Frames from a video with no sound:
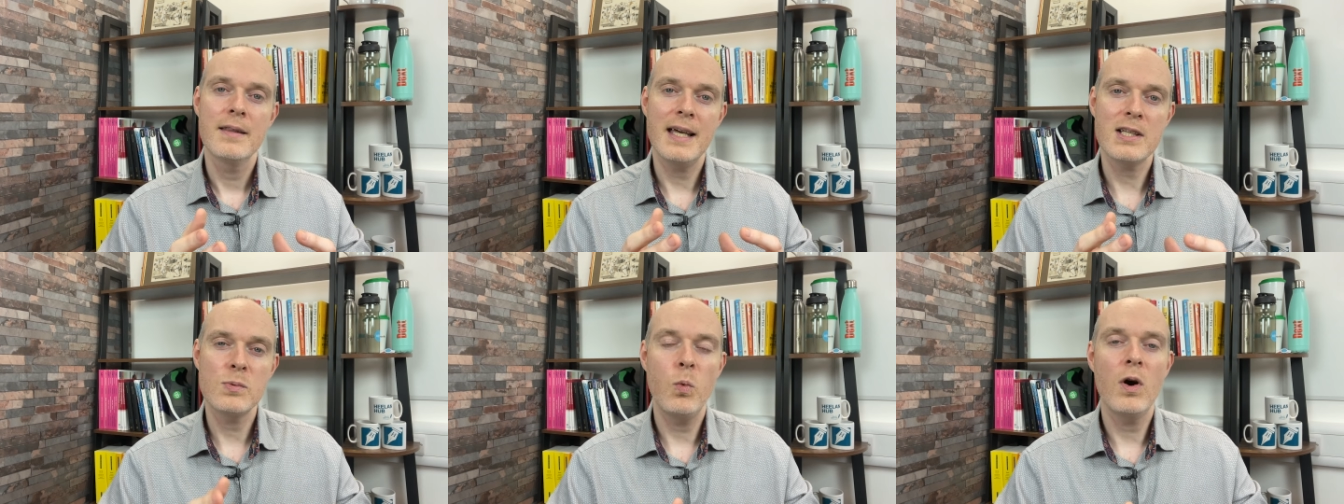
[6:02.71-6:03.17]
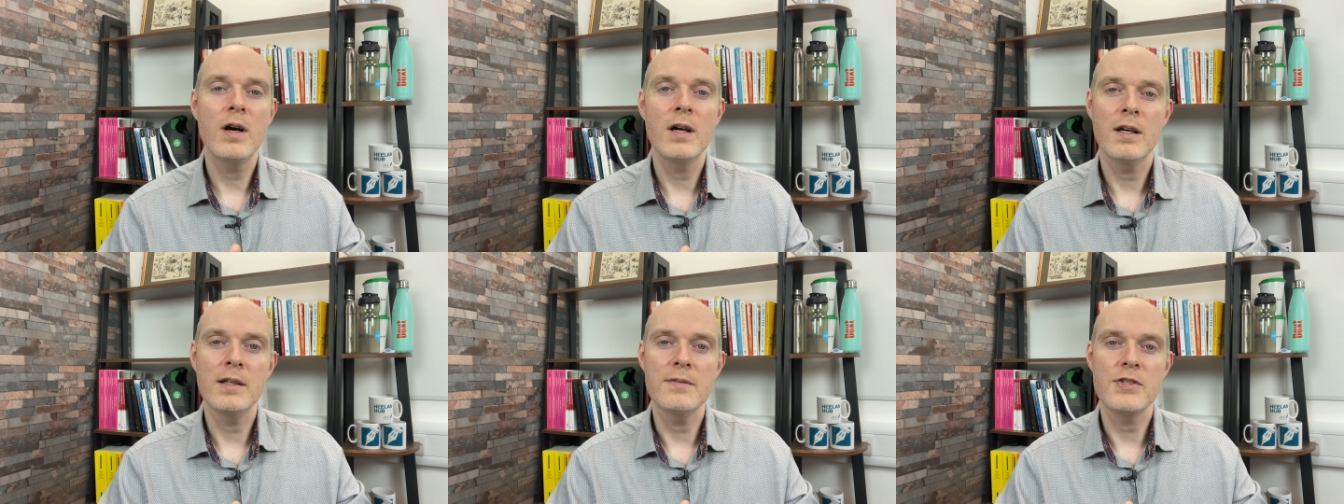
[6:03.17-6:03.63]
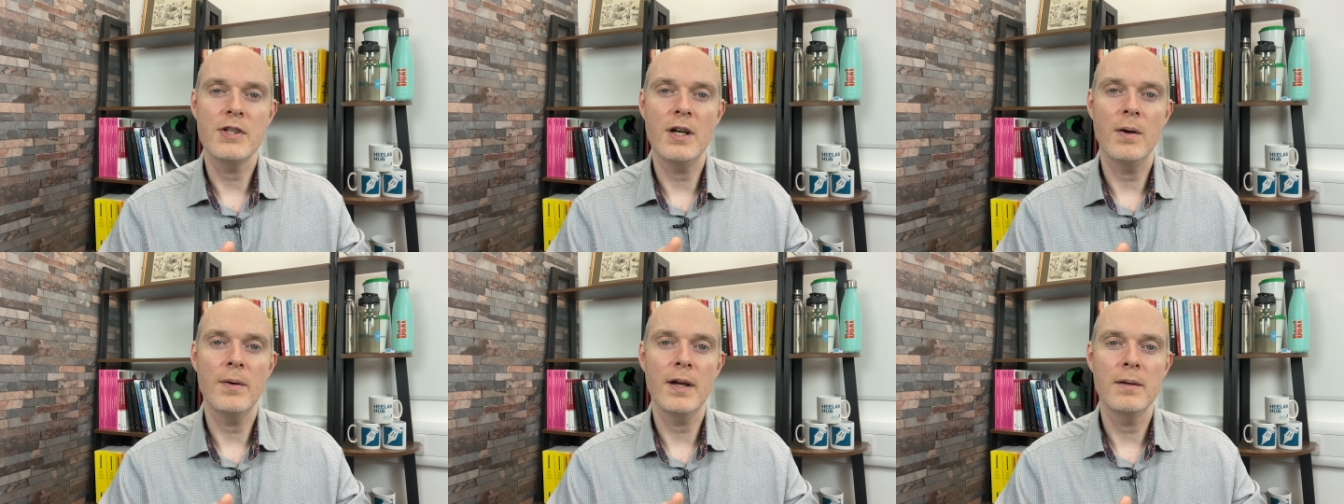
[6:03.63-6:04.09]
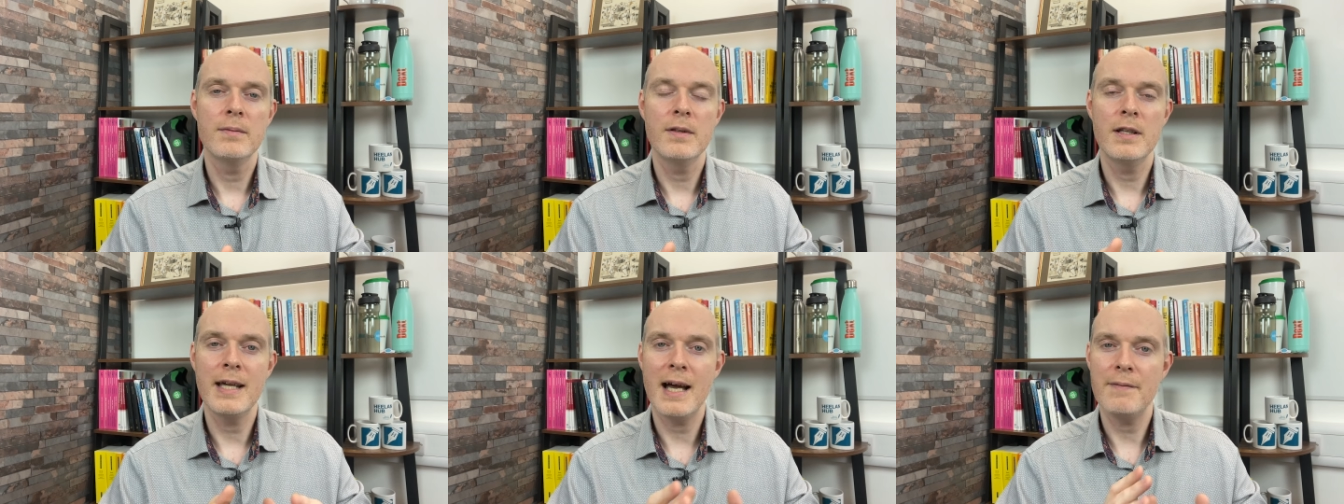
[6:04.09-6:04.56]
That's one kind of scenario
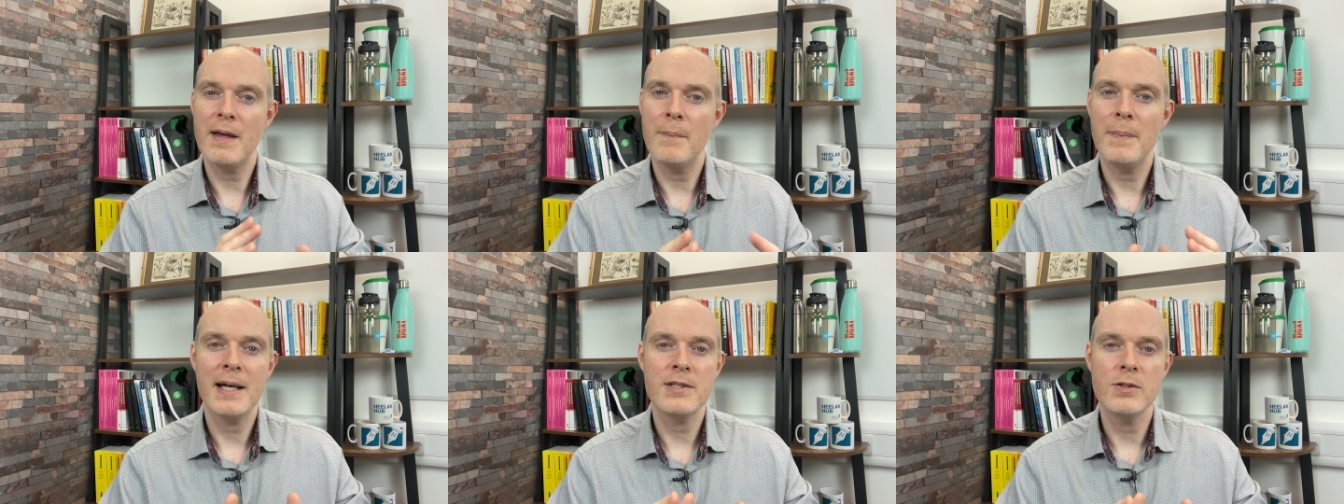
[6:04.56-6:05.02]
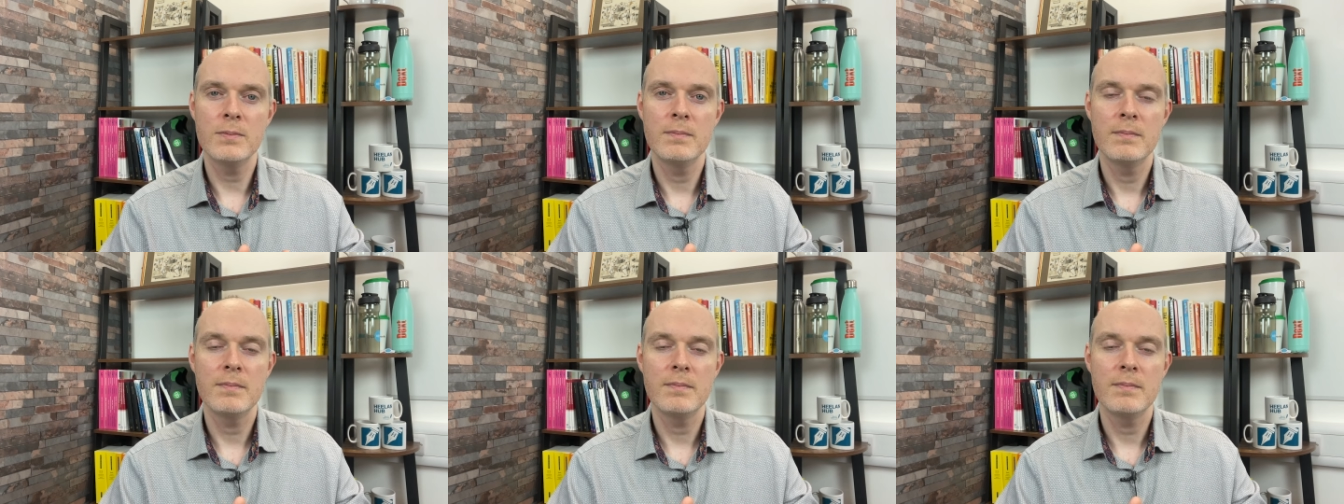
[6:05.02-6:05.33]
that you have that battle.